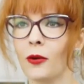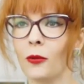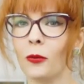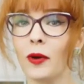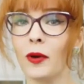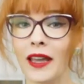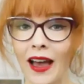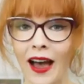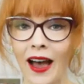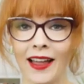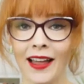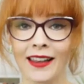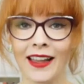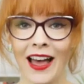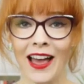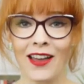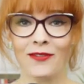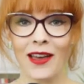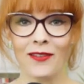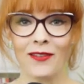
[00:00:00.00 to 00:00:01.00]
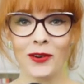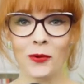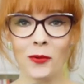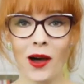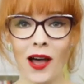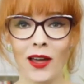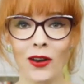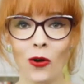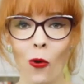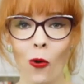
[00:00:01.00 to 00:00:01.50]
We are live,
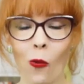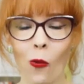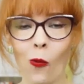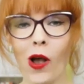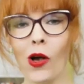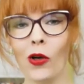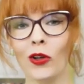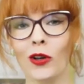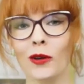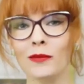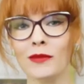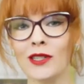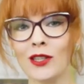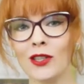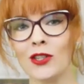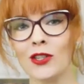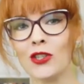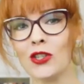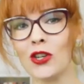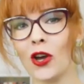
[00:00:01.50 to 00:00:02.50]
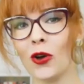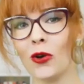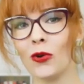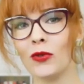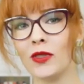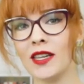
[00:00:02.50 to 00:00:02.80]
everyone. Welcome to the show.